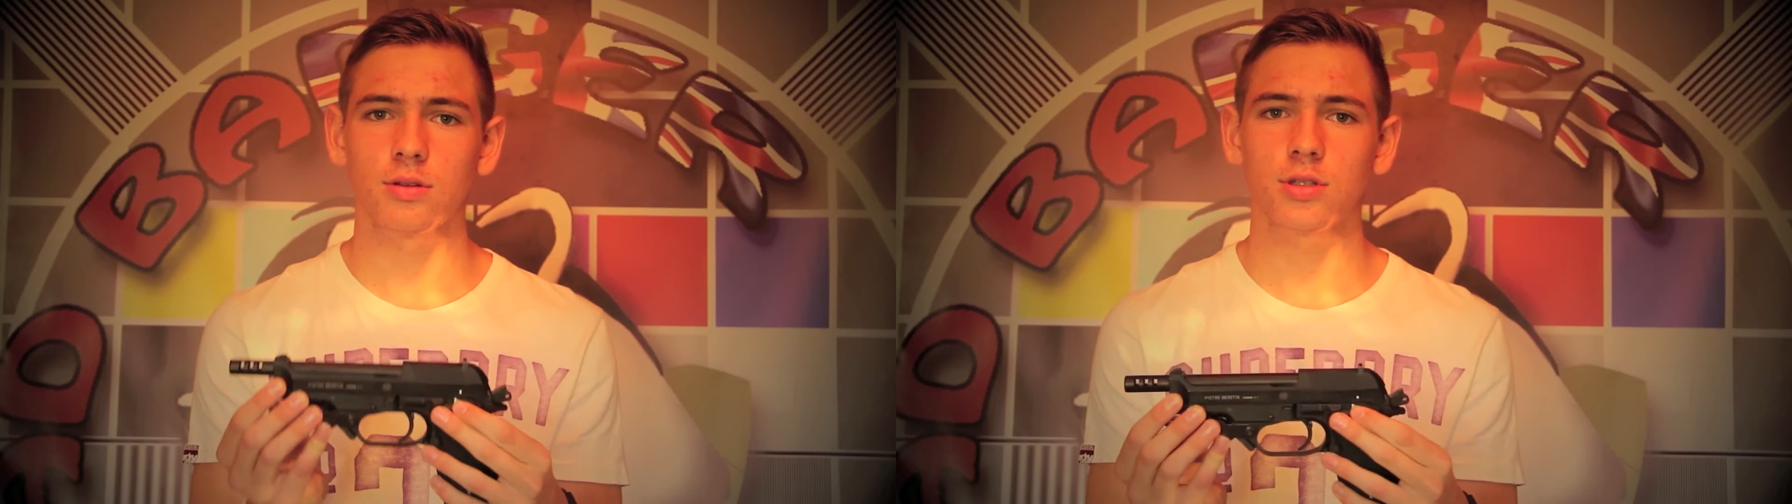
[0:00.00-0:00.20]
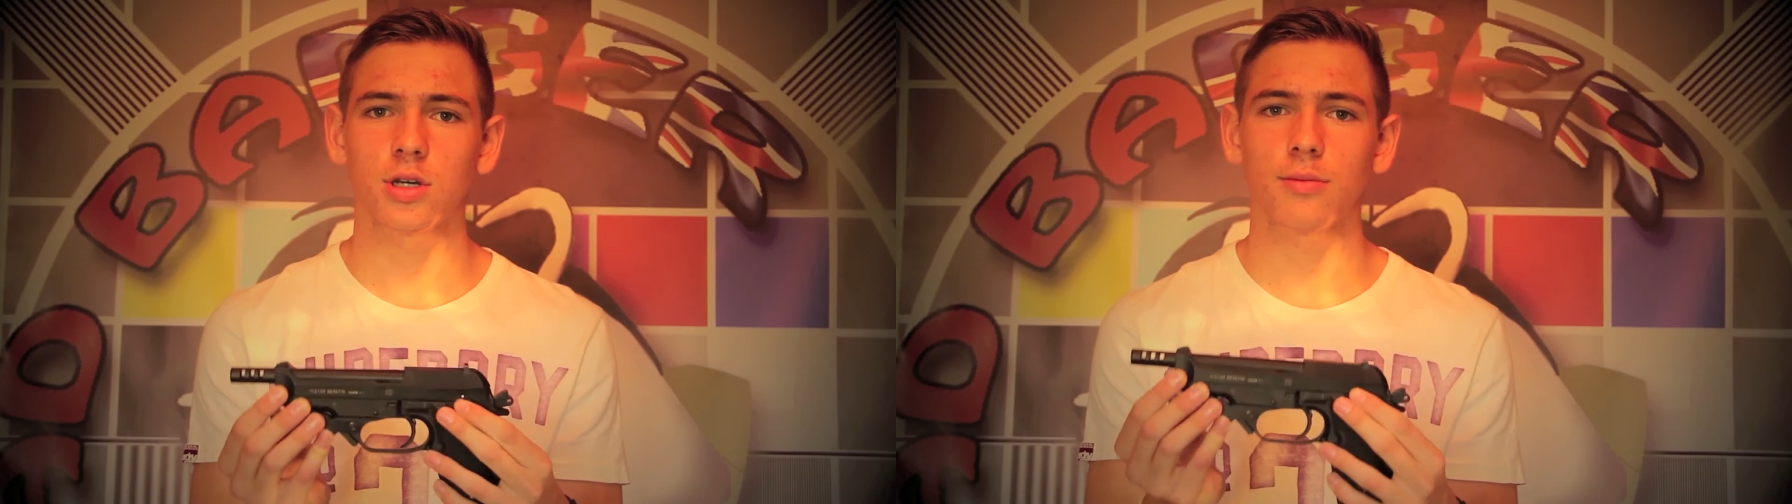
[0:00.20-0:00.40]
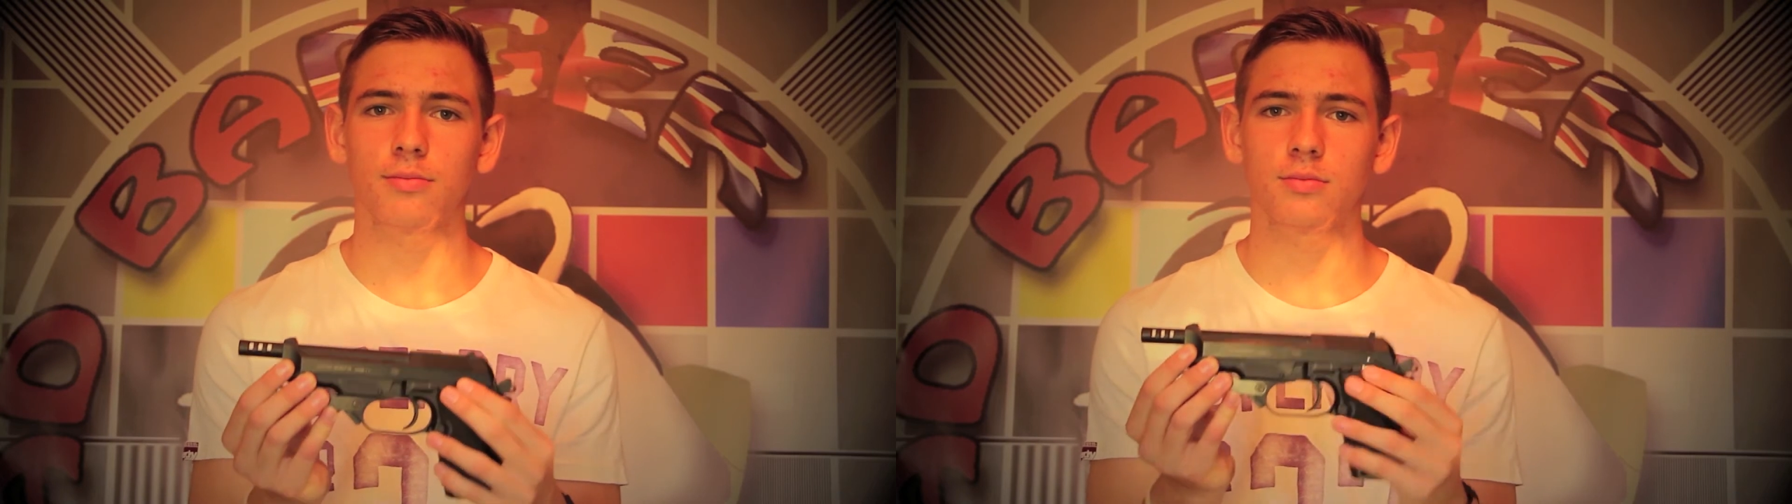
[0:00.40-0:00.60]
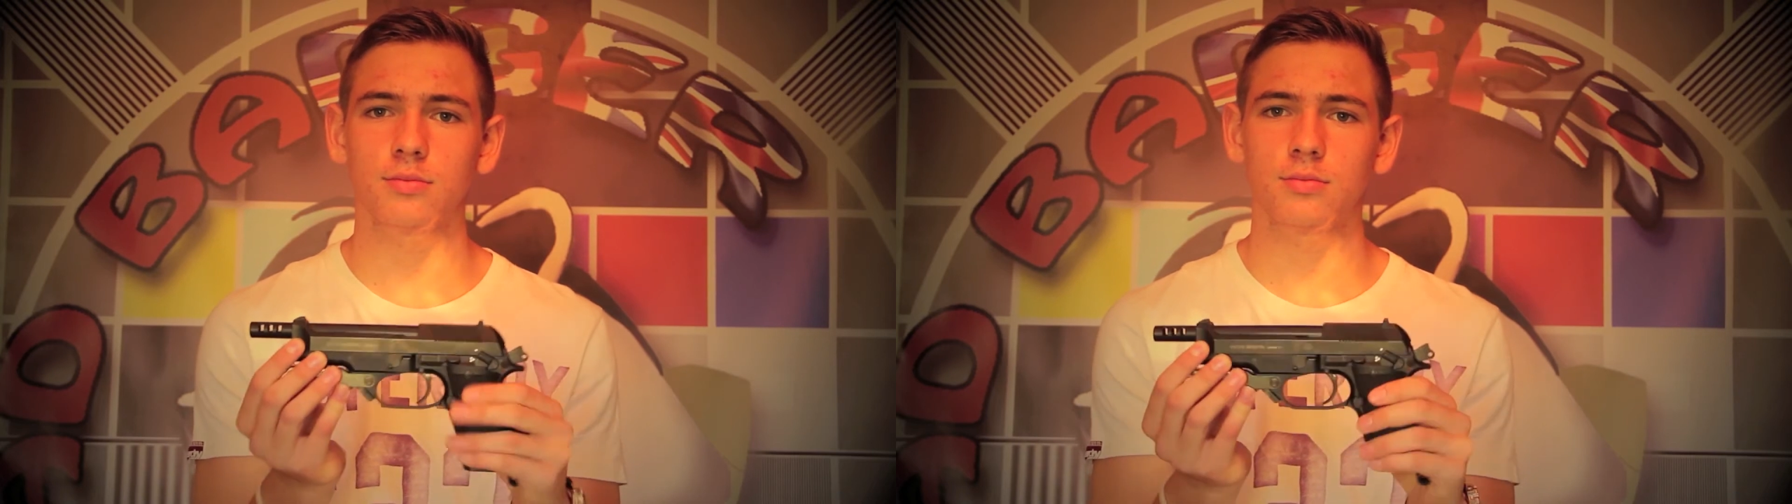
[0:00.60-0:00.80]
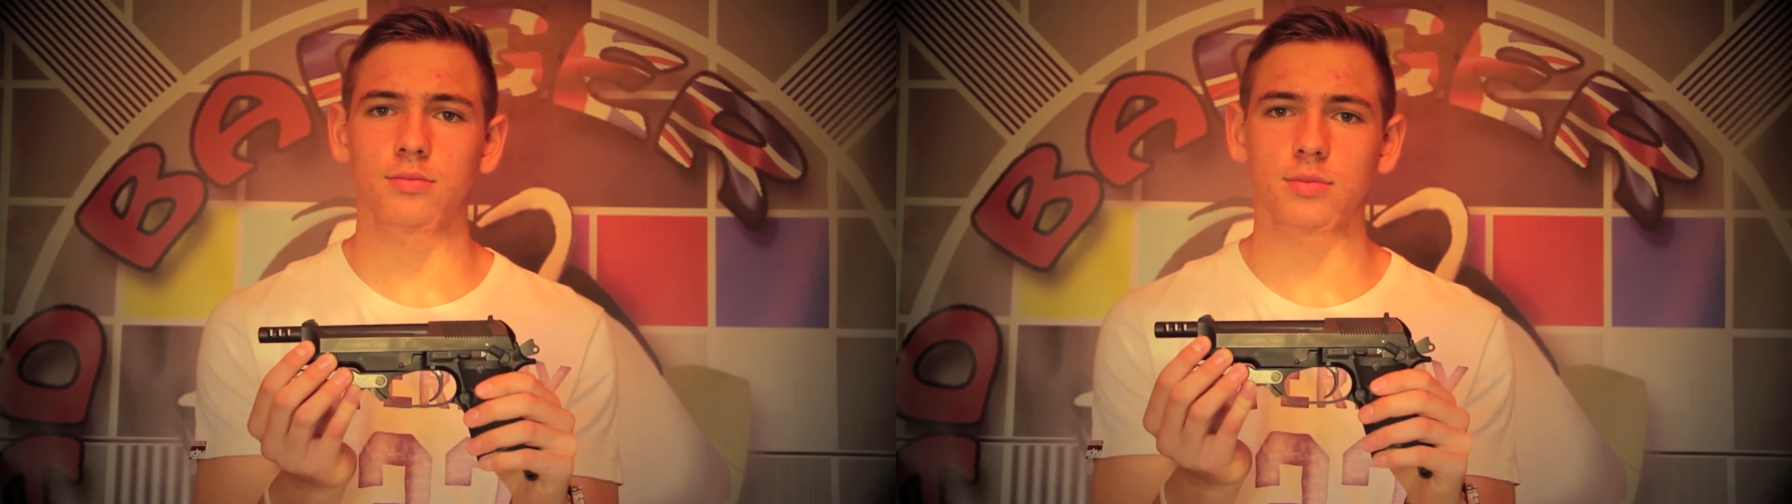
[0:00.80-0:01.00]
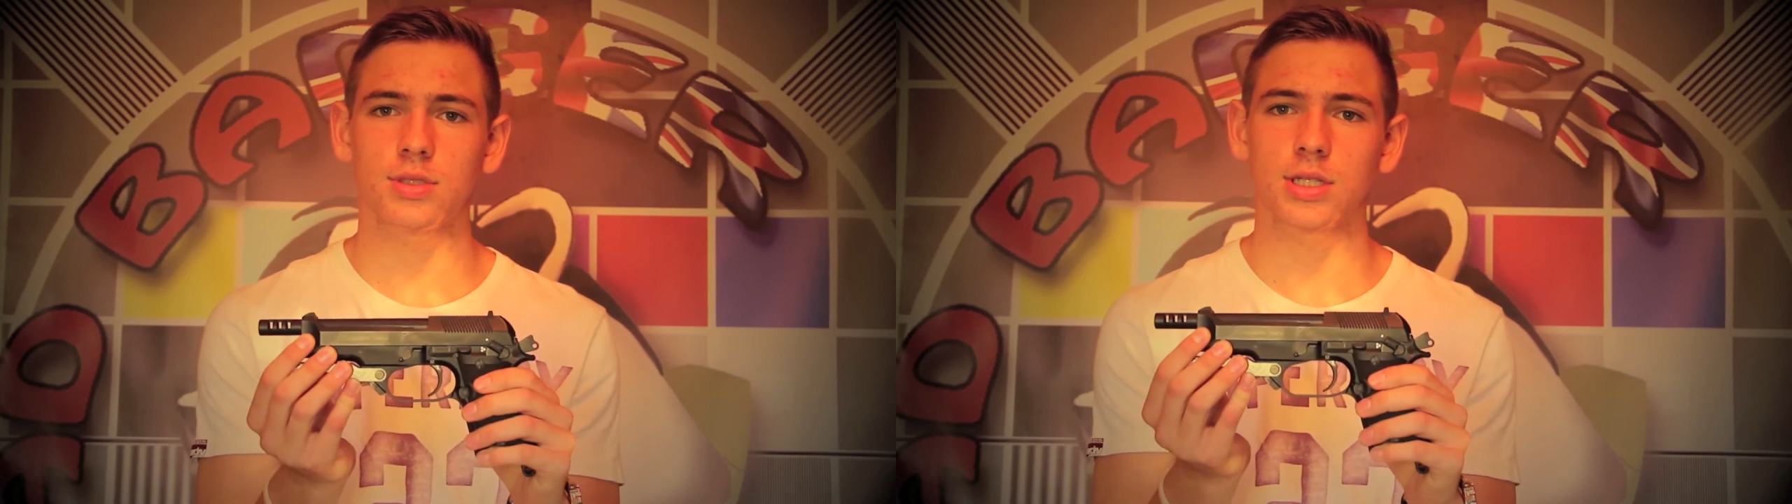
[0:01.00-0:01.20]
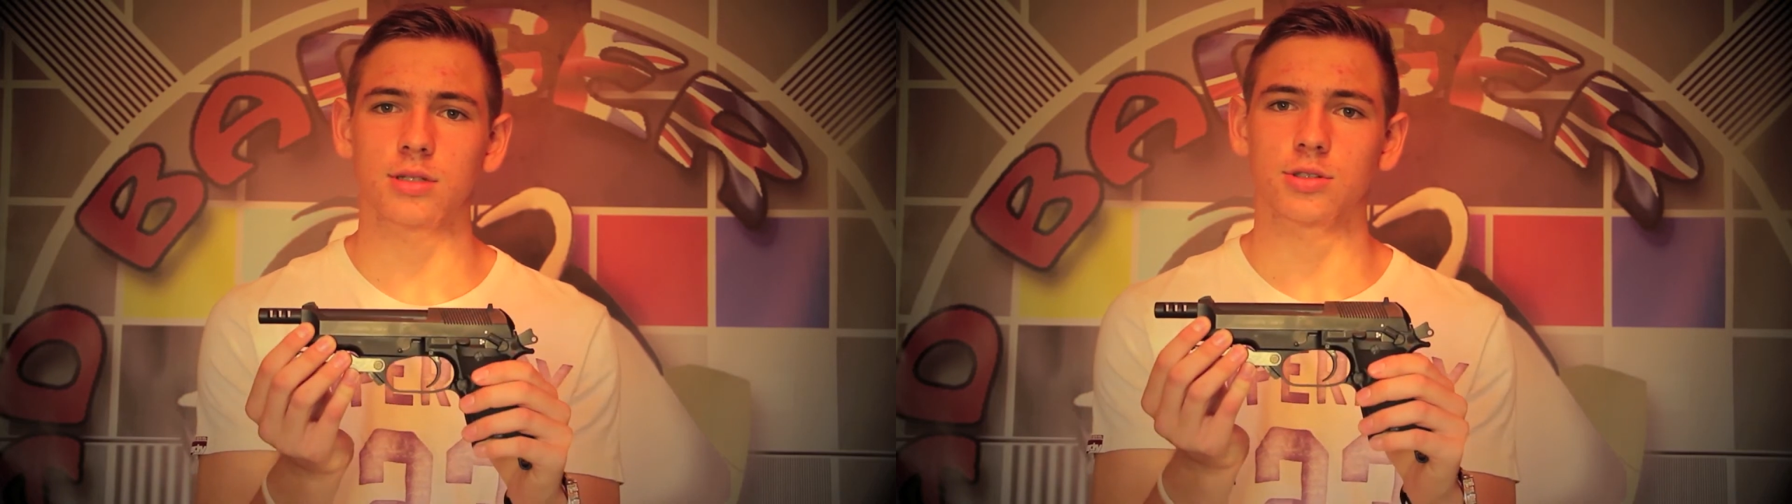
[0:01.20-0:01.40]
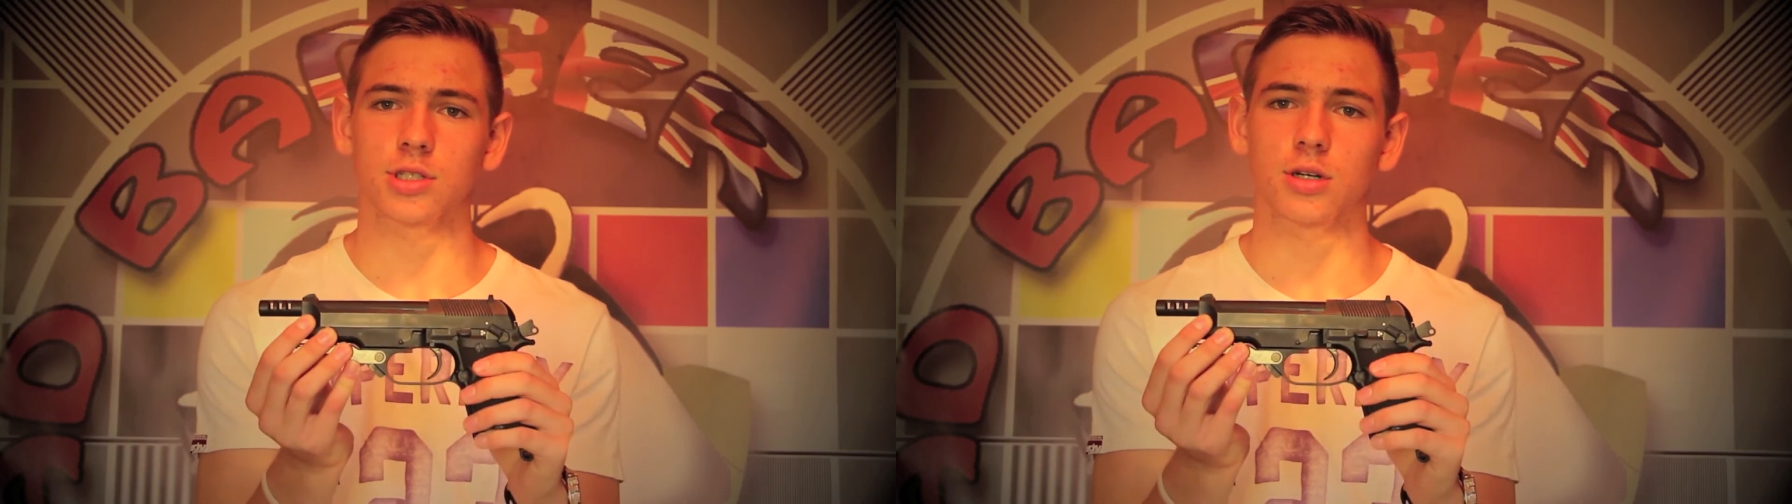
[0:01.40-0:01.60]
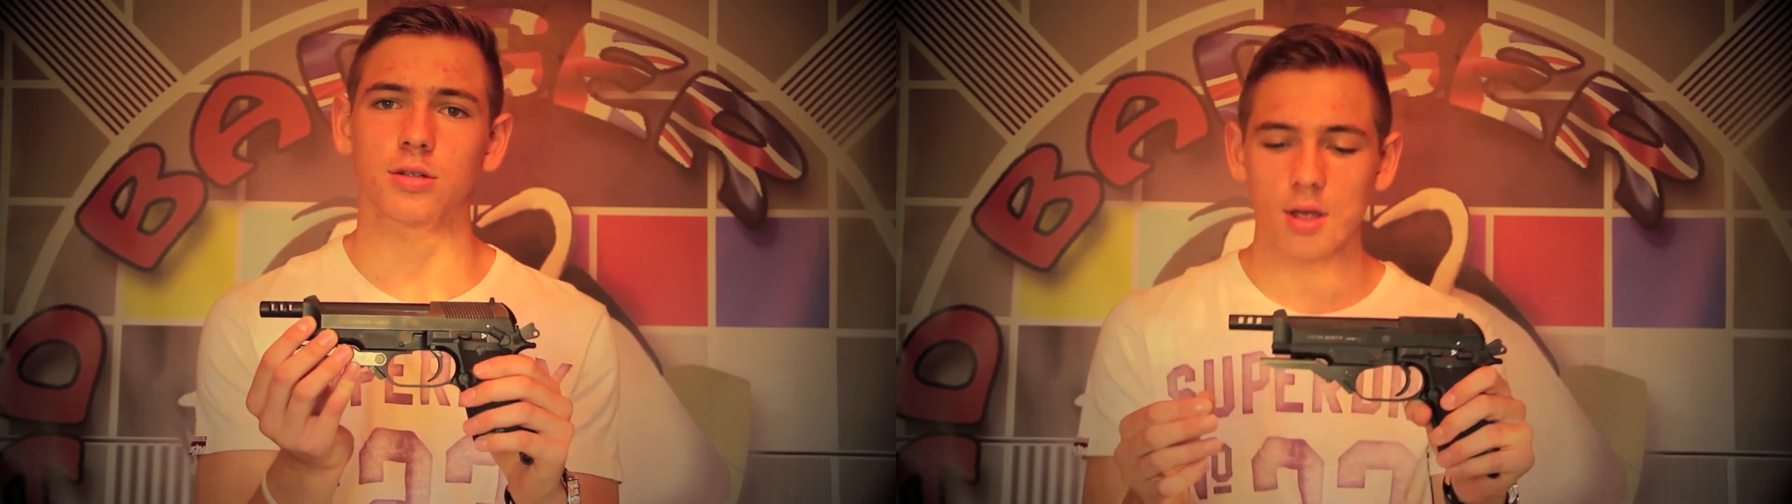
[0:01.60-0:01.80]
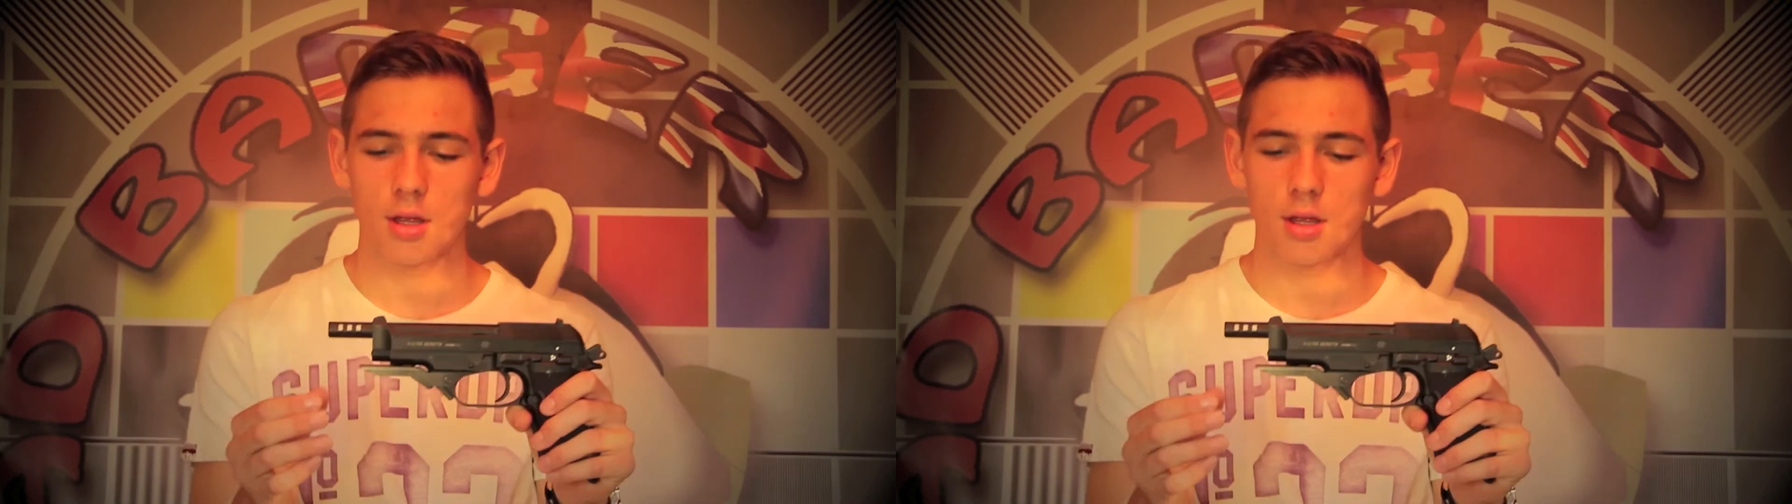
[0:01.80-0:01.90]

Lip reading: top single shot.